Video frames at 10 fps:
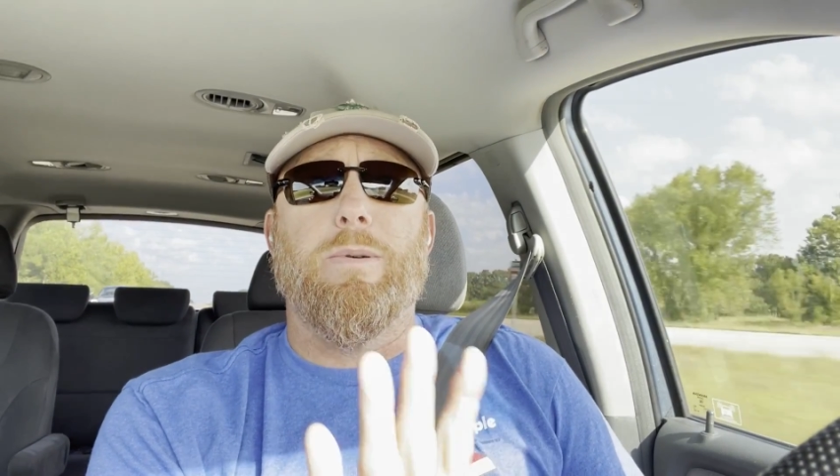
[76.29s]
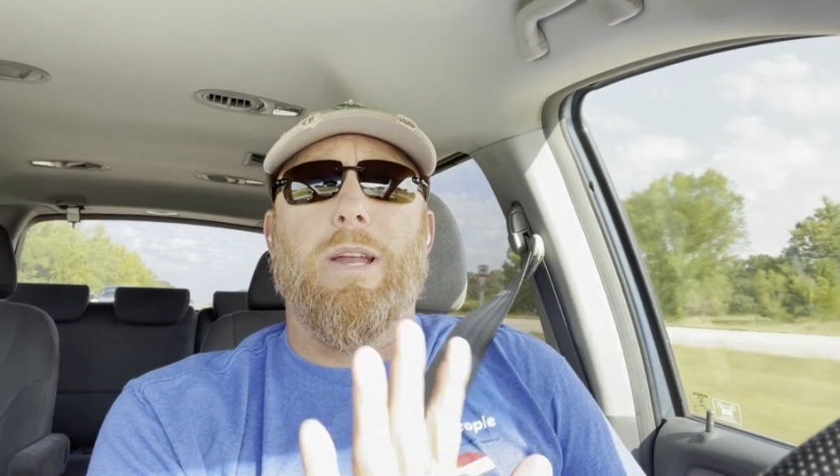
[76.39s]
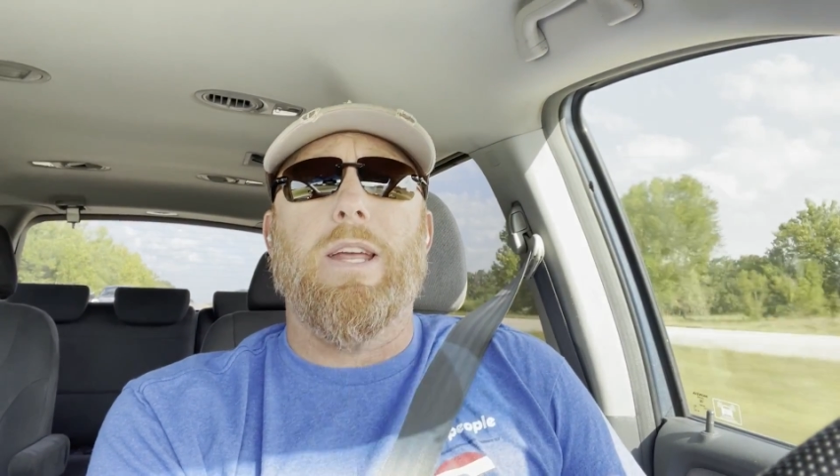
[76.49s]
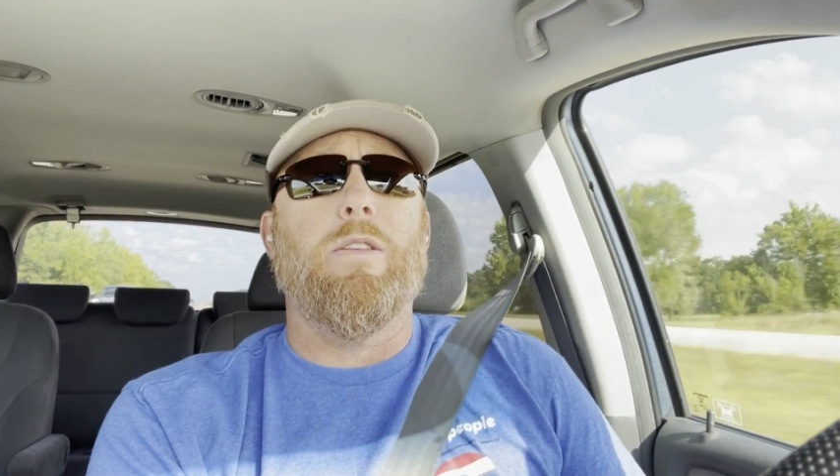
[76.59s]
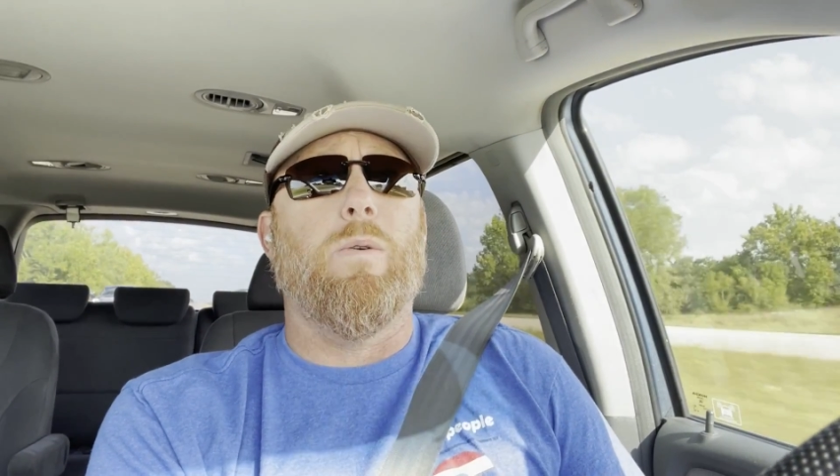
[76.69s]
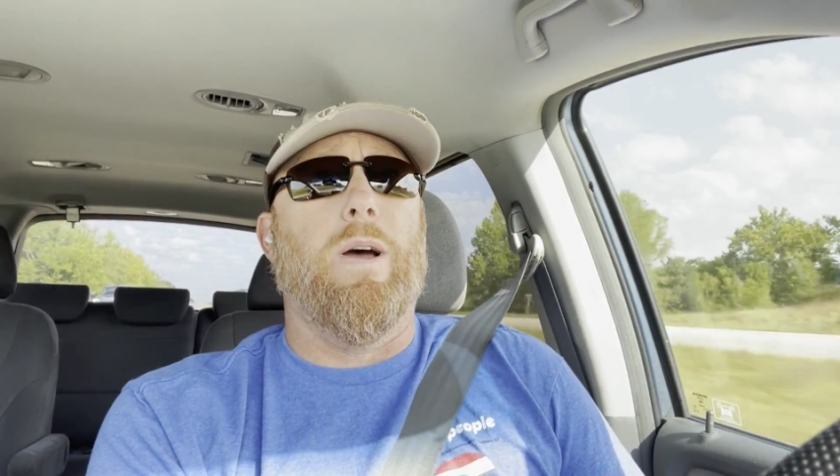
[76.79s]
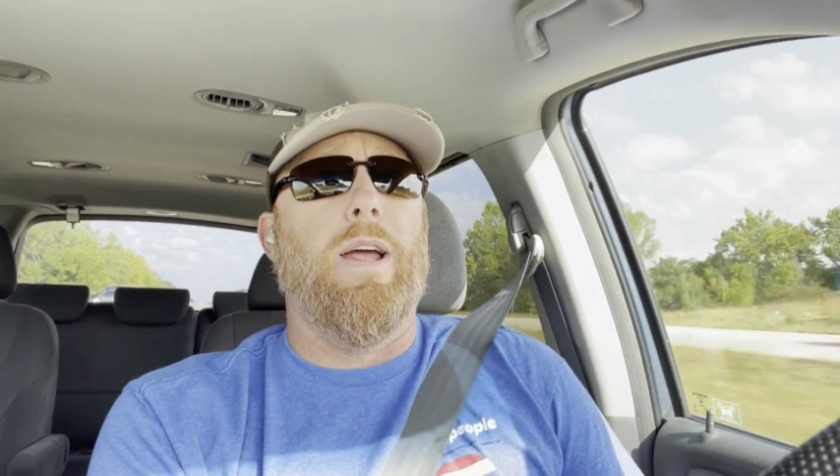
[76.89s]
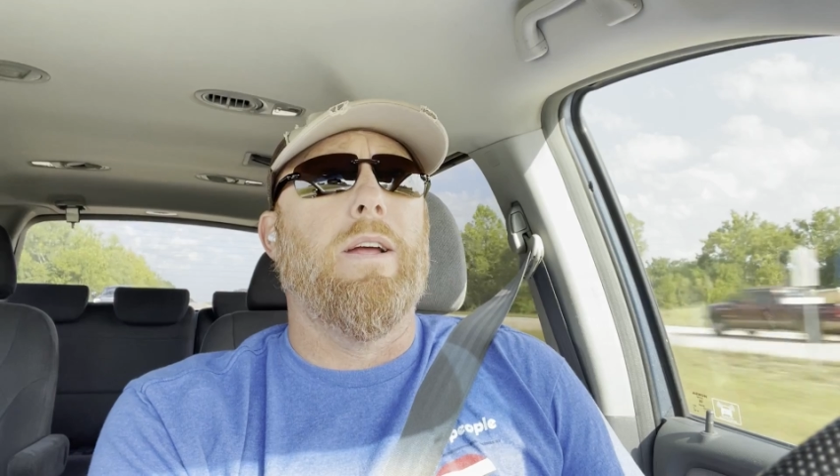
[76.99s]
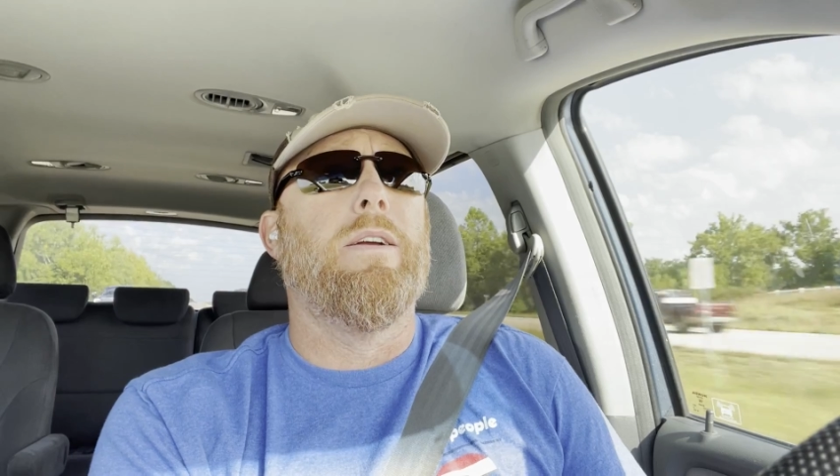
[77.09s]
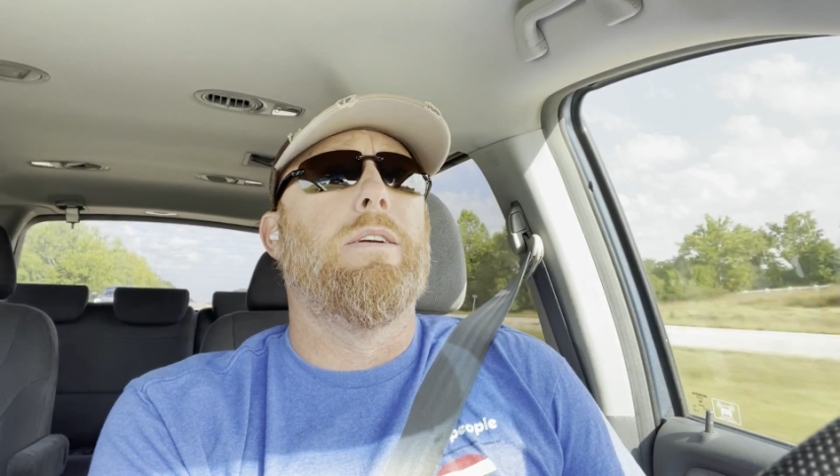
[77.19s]
But either
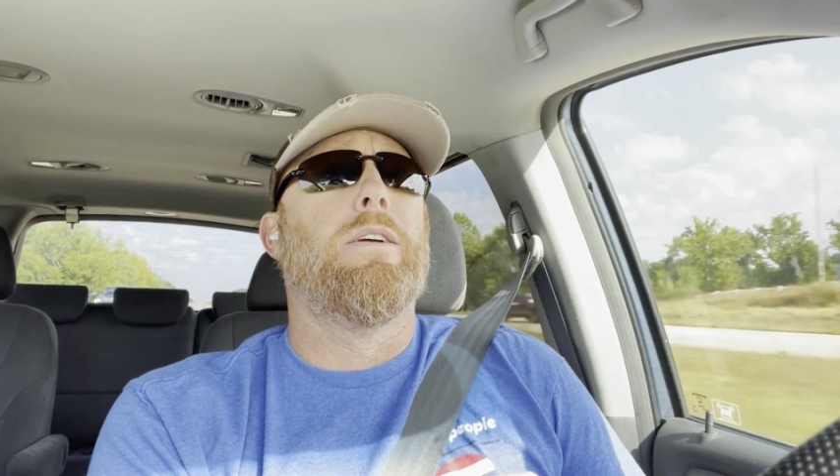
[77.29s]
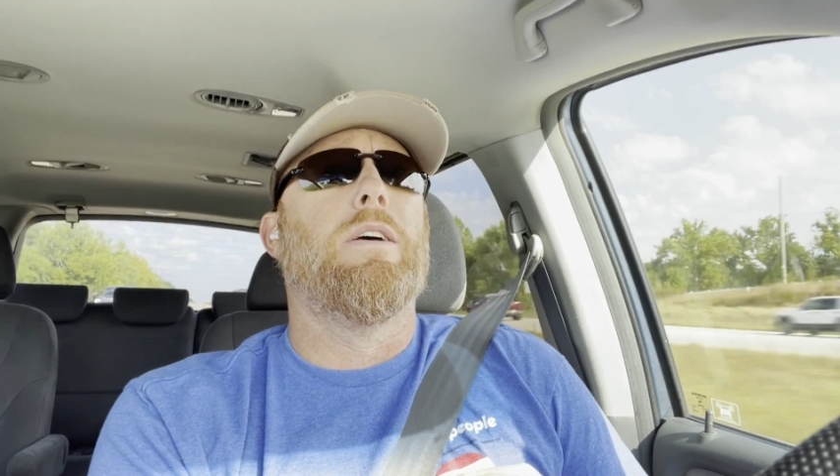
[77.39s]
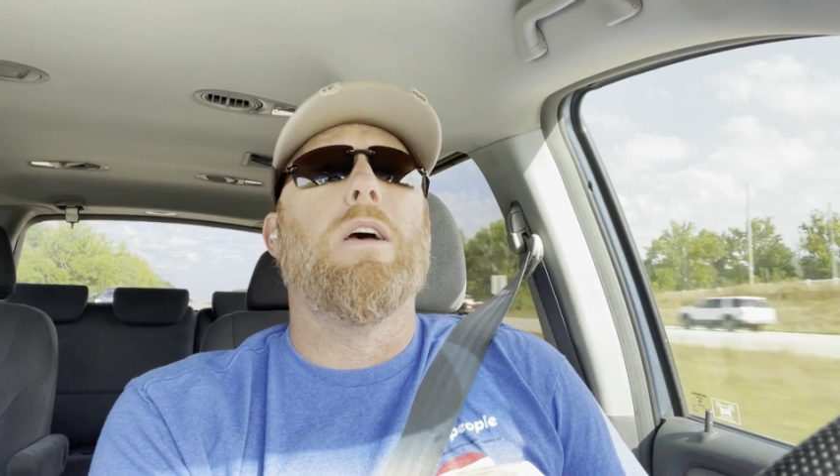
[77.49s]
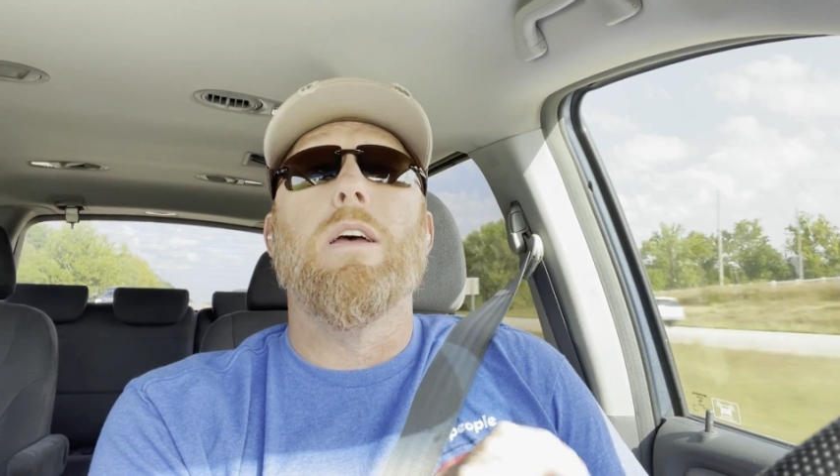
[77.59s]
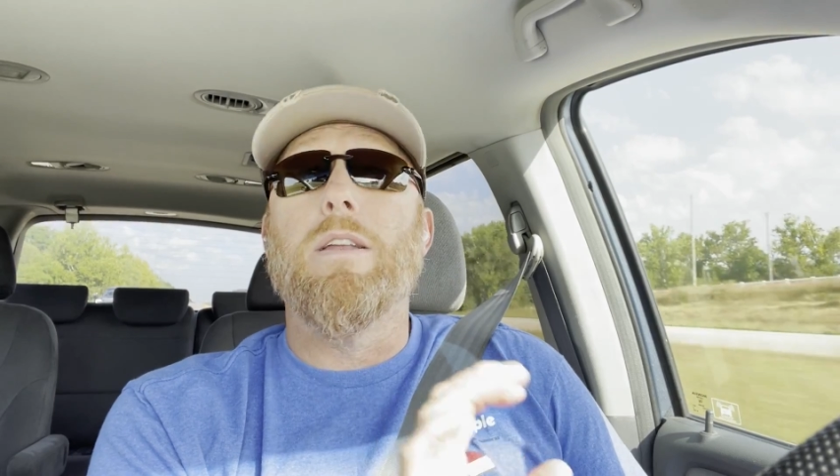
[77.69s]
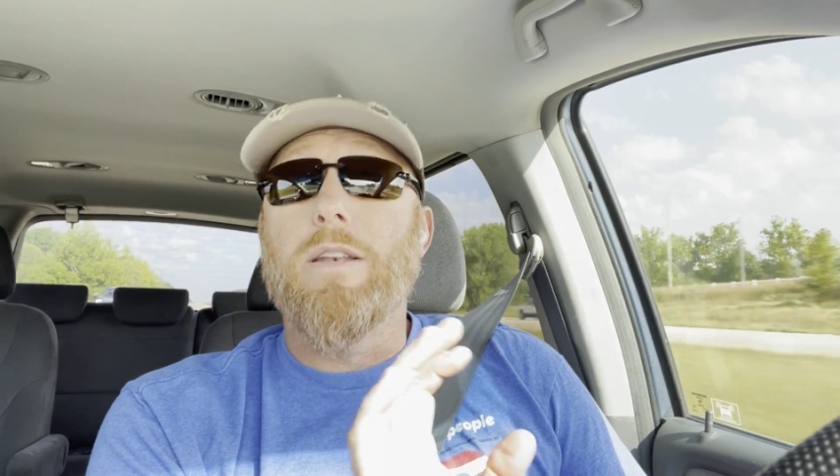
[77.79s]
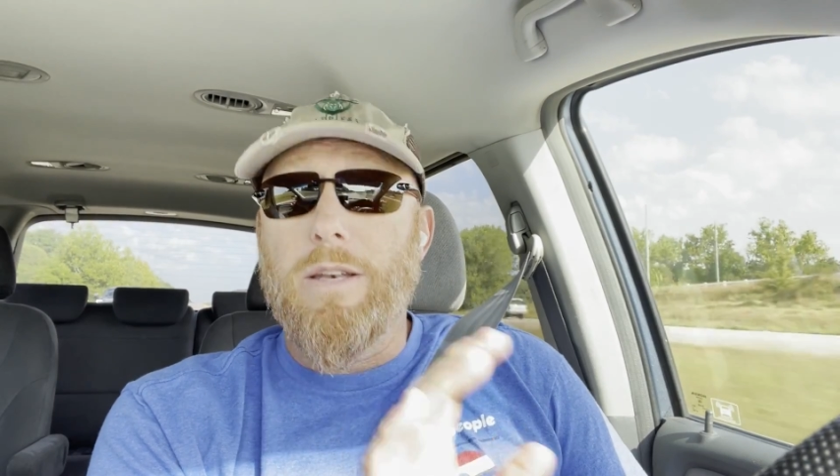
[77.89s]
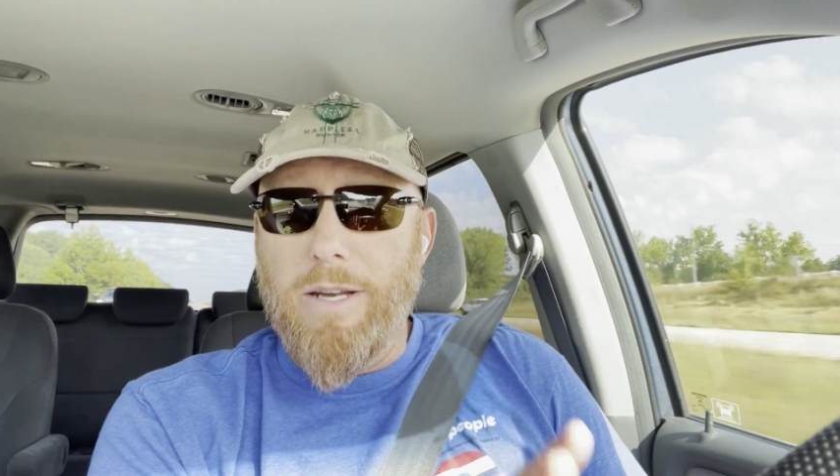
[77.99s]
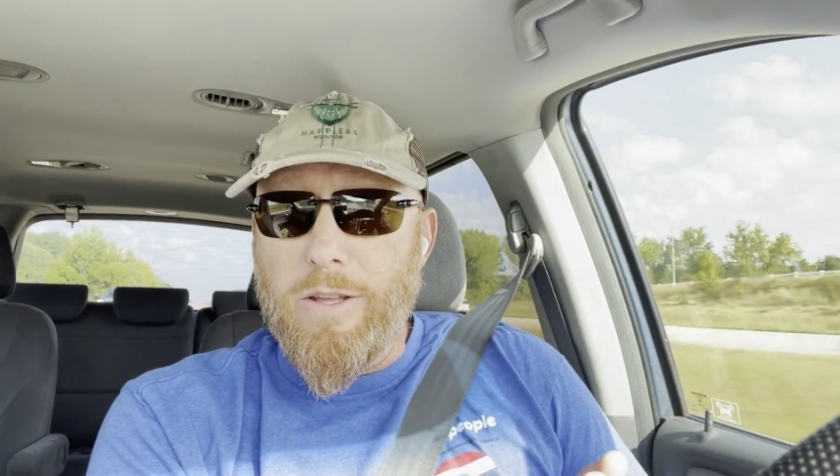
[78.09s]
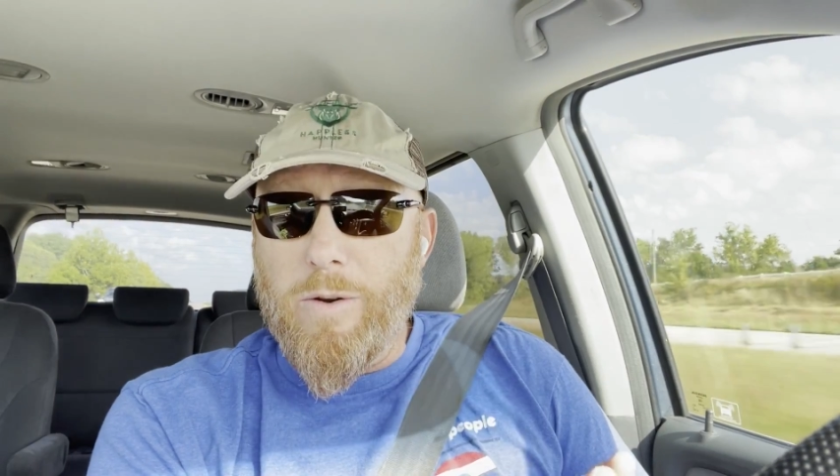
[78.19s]
way,
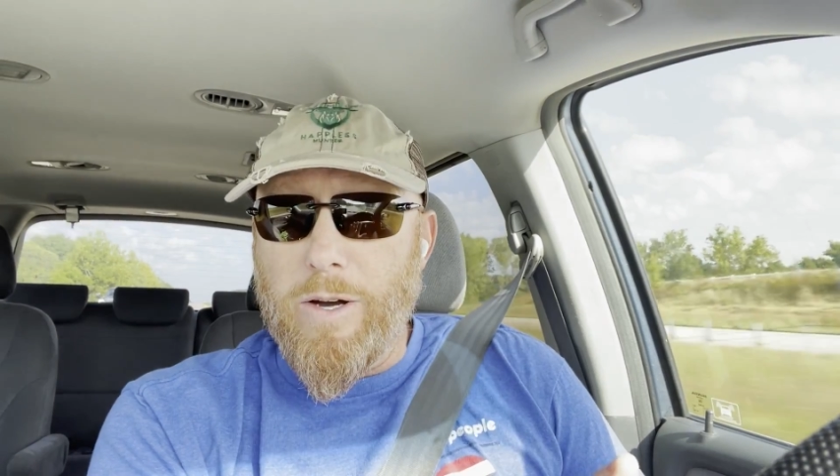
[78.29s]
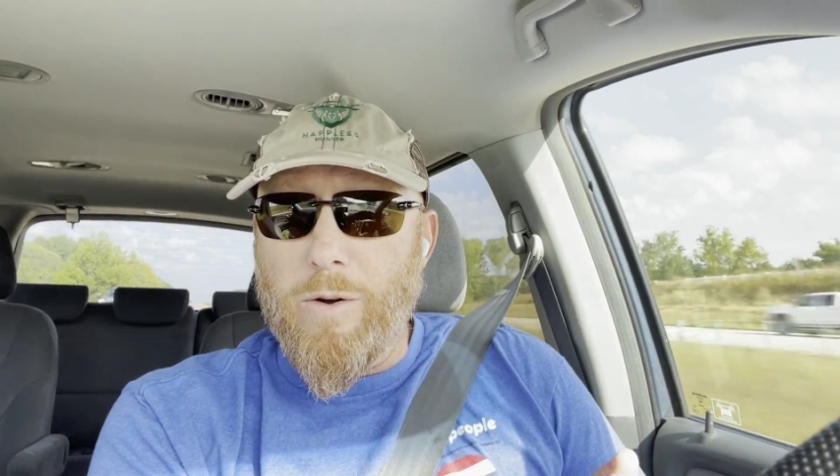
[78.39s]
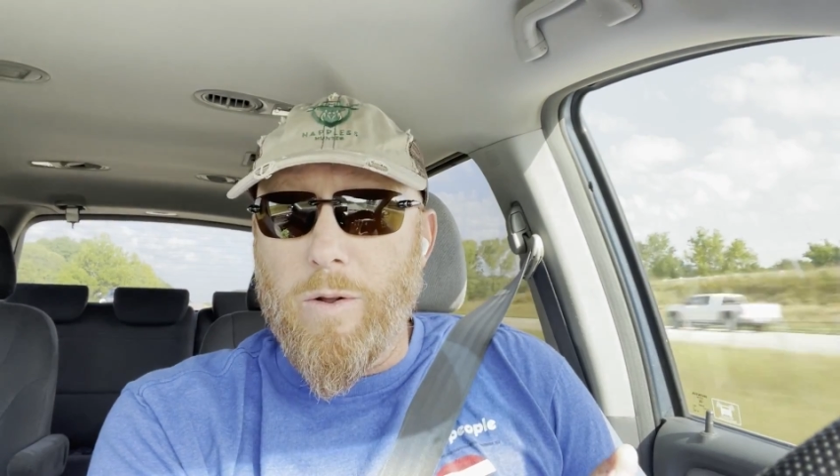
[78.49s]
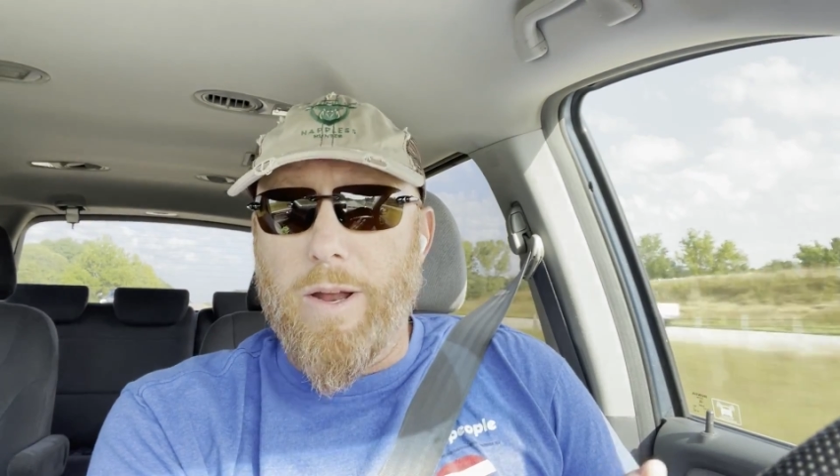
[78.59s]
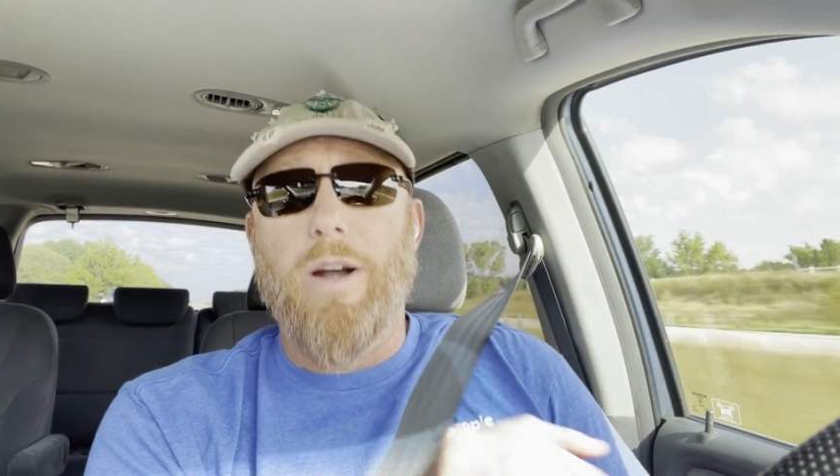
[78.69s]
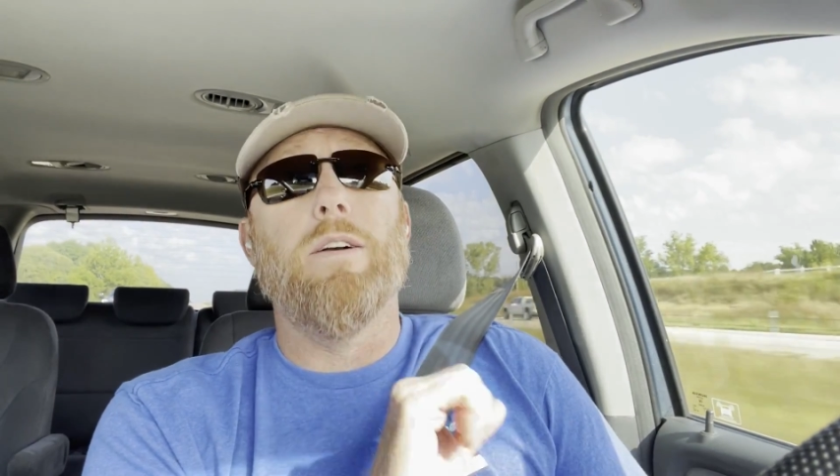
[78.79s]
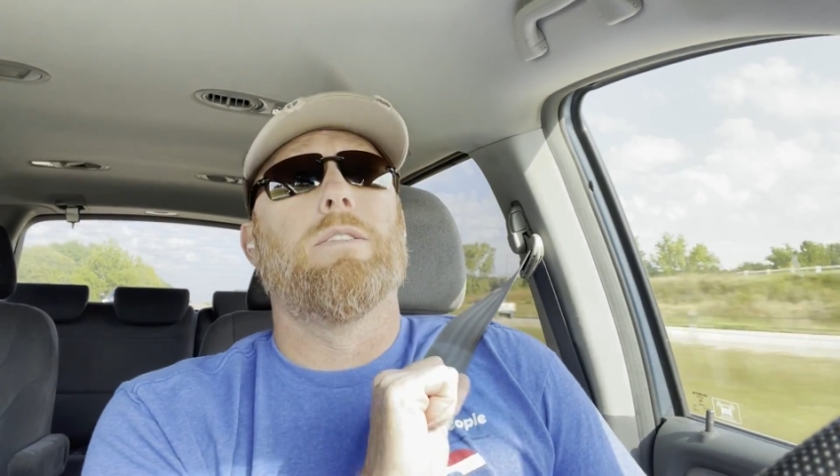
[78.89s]
neither here nor there.